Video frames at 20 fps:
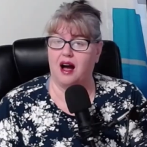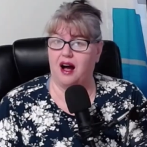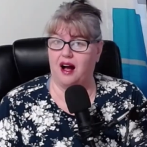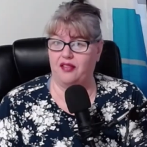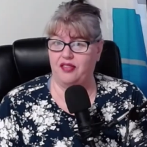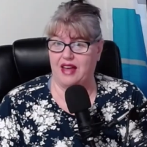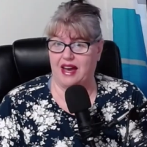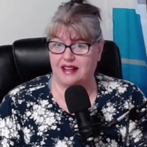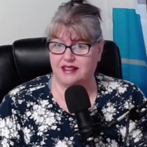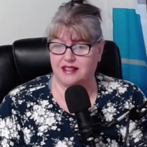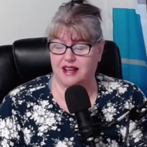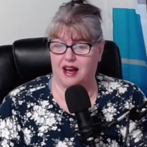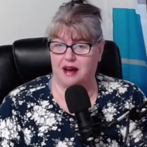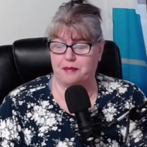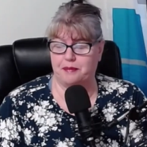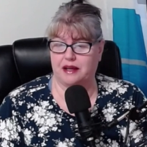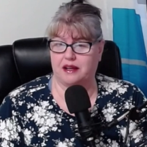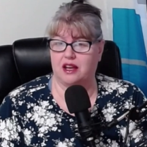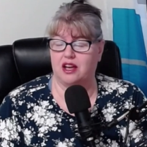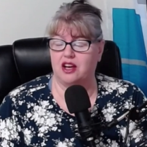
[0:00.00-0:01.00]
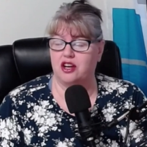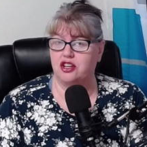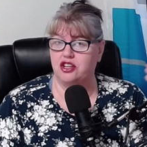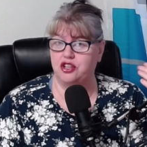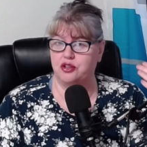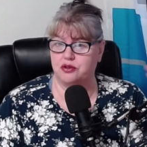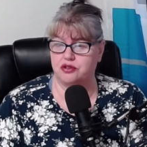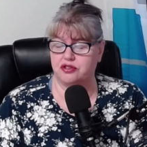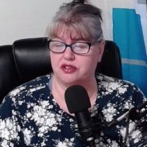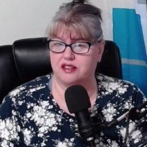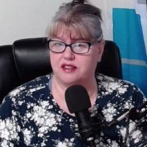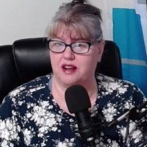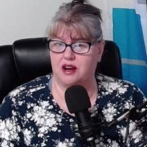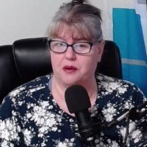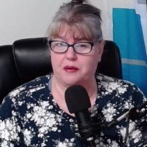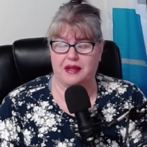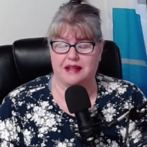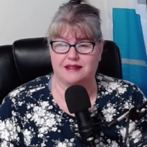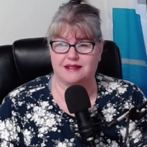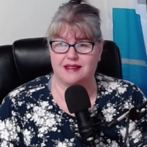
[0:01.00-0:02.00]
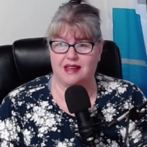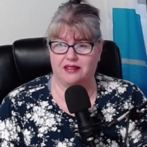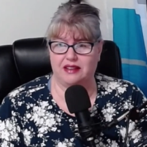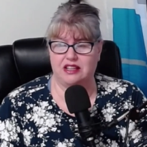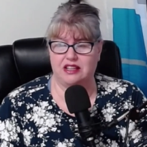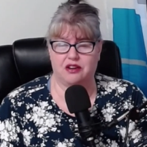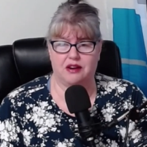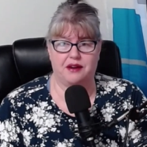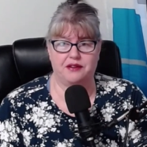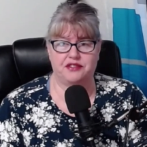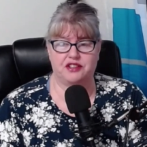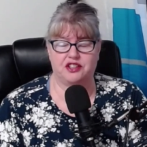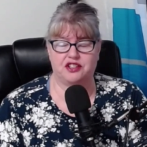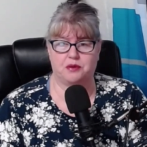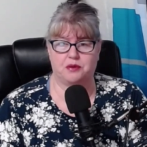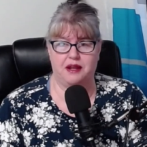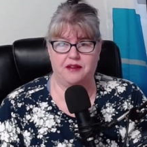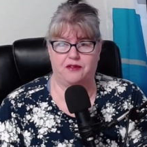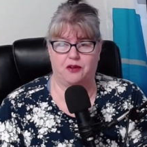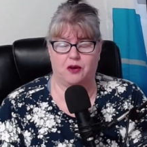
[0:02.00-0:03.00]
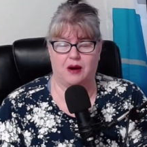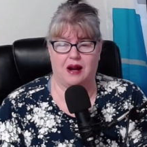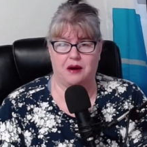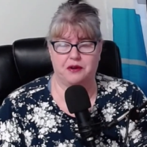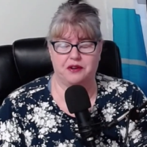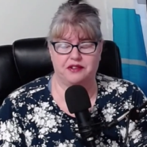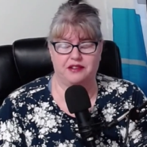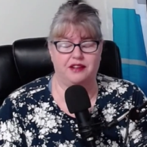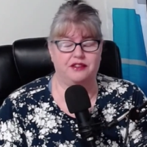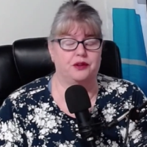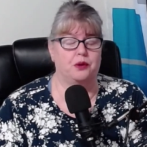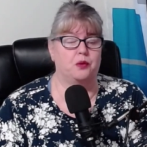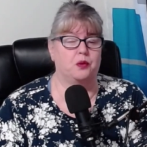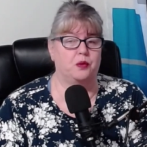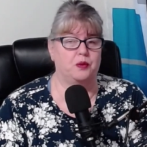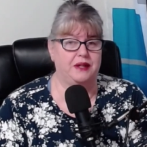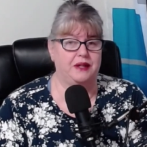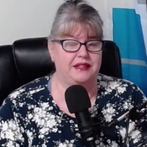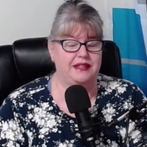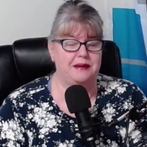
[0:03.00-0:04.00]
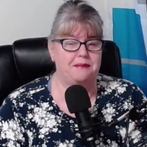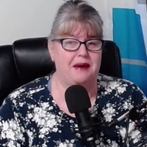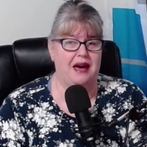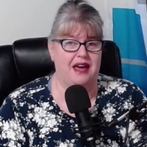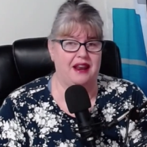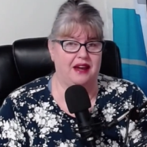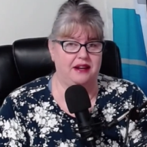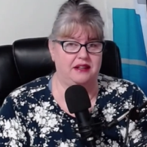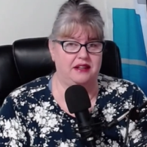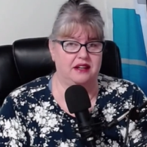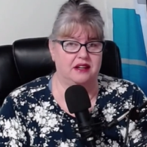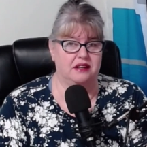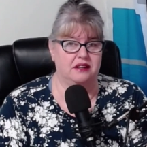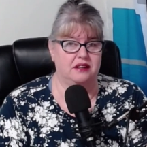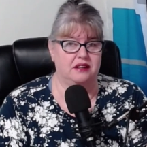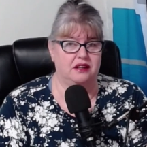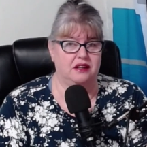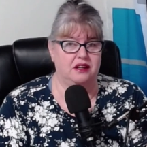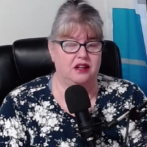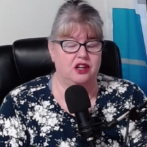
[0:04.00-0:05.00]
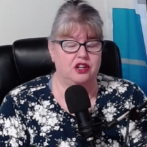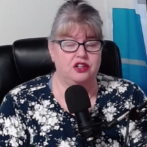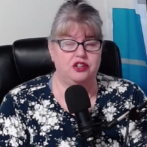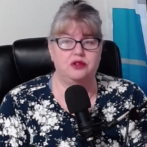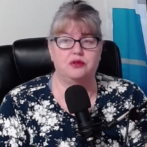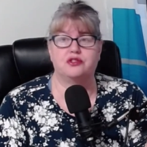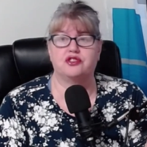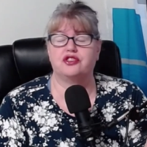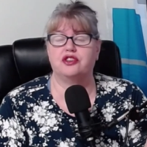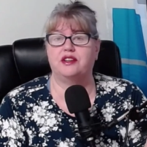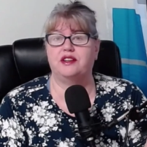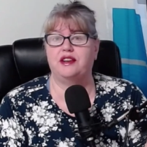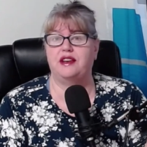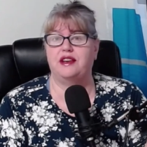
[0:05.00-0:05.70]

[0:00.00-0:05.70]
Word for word: on that topic you should know that selling your house in 24 hours is a really bad idea you should